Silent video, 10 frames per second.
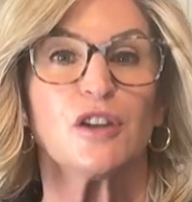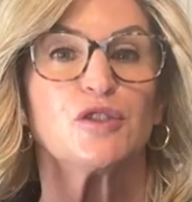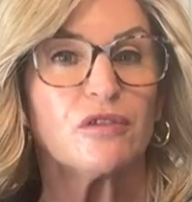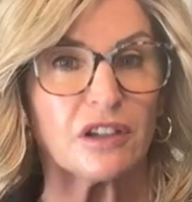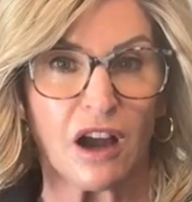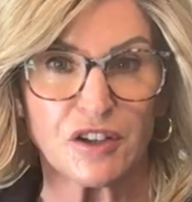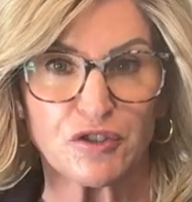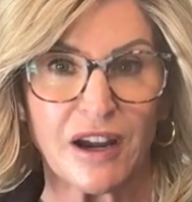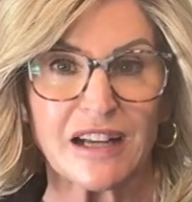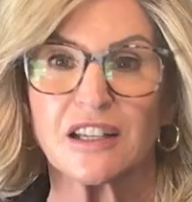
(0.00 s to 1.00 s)
to the
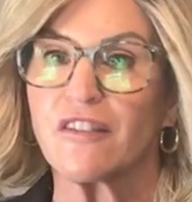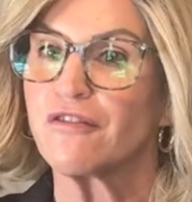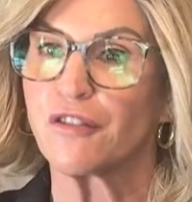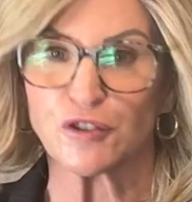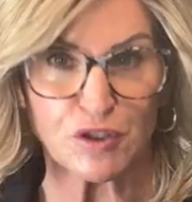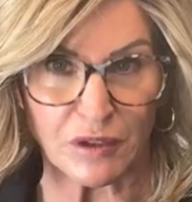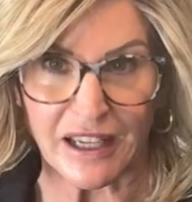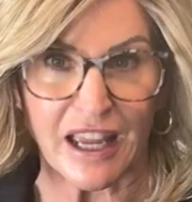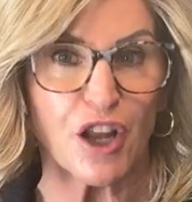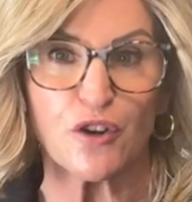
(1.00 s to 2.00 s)
contract
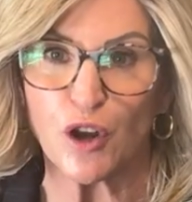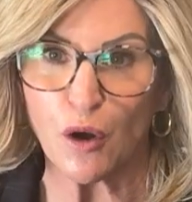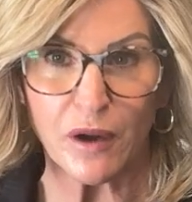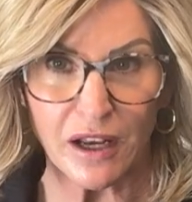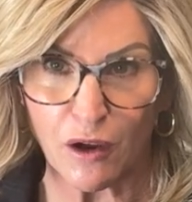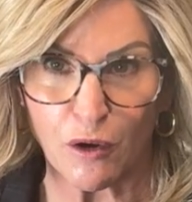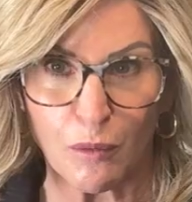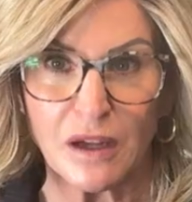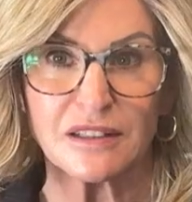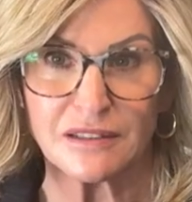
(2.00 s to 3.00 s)
virtually, no
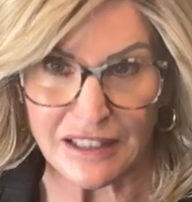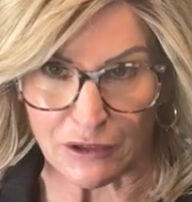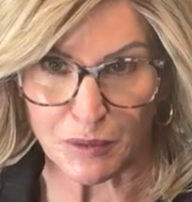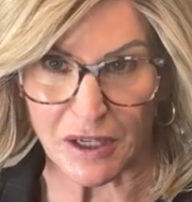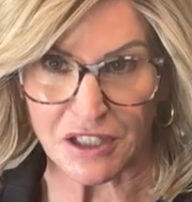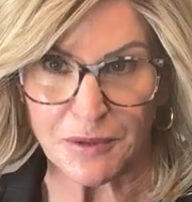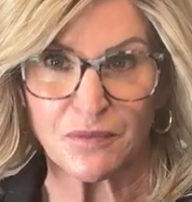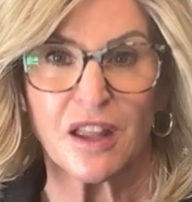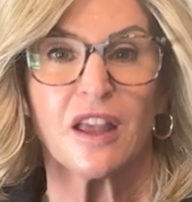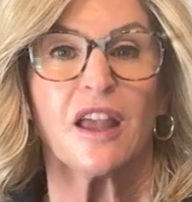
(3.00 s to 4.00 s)
in-home sales pitch.
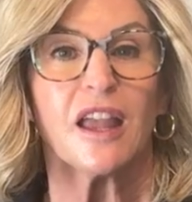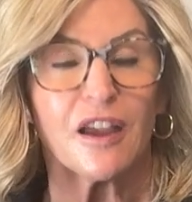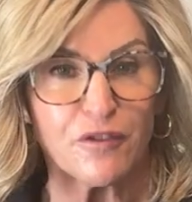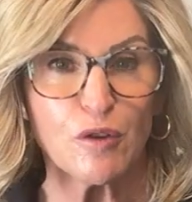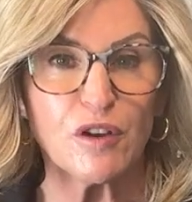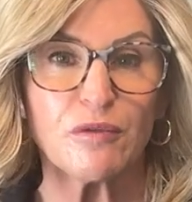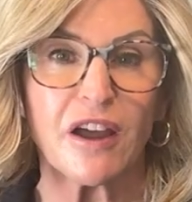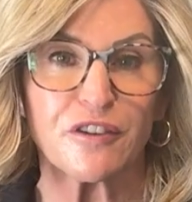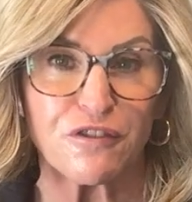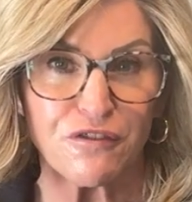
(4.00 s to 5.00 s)
If you would
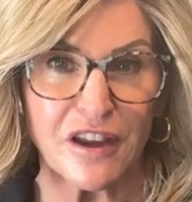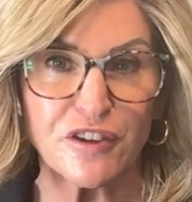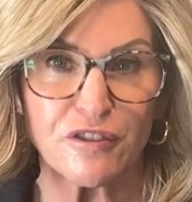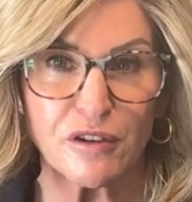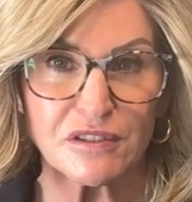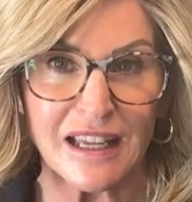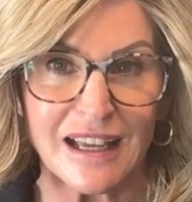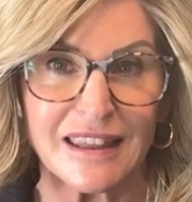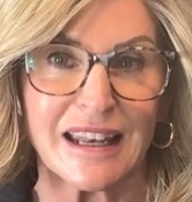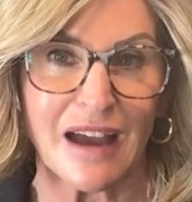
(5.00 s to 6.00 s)
rather fake your own
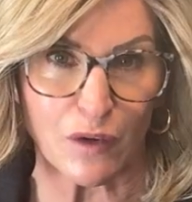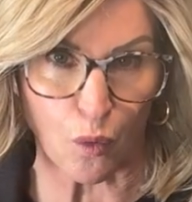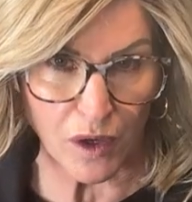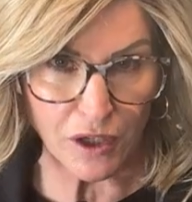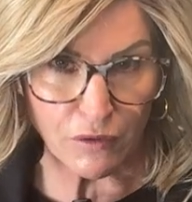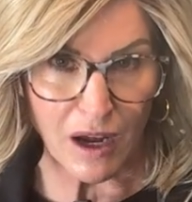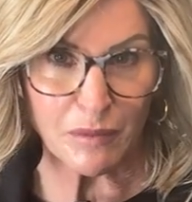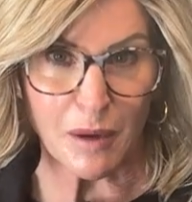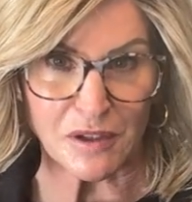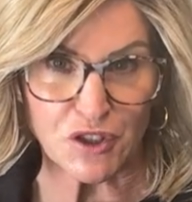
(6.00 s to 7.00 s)
death and have a window
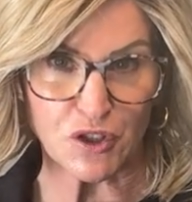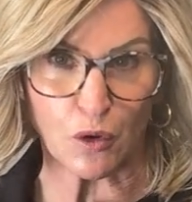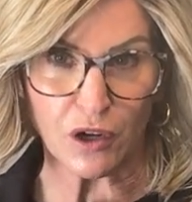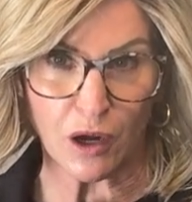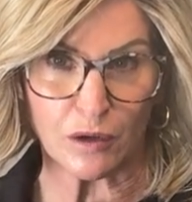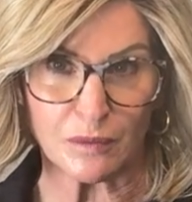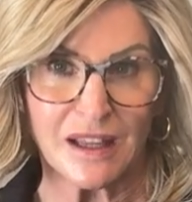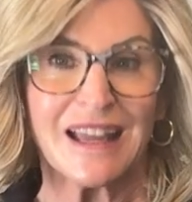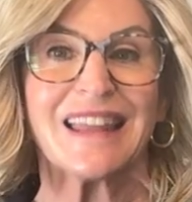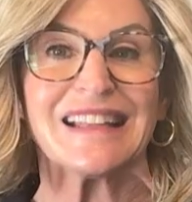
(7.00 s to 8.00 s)
rep come into your home,
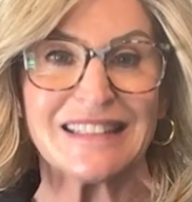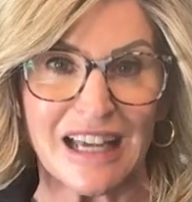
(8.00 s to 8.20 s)
then